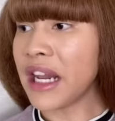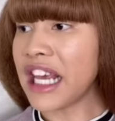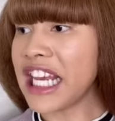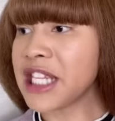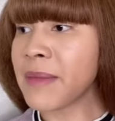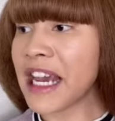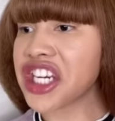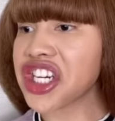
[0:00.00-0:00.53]

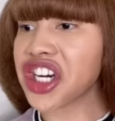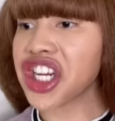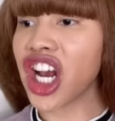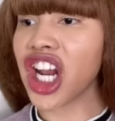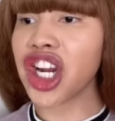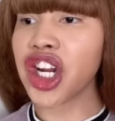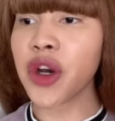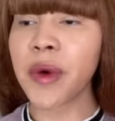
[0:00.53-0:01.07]
Please make sure
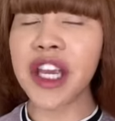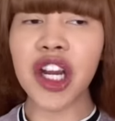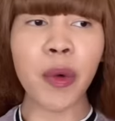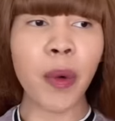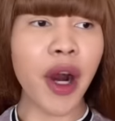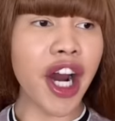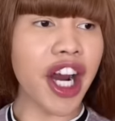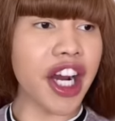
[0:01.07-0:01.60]
y'all are doing your
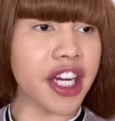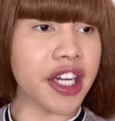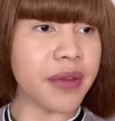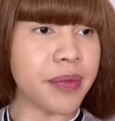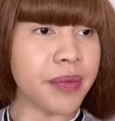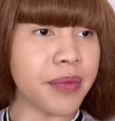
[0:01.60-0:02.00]
work.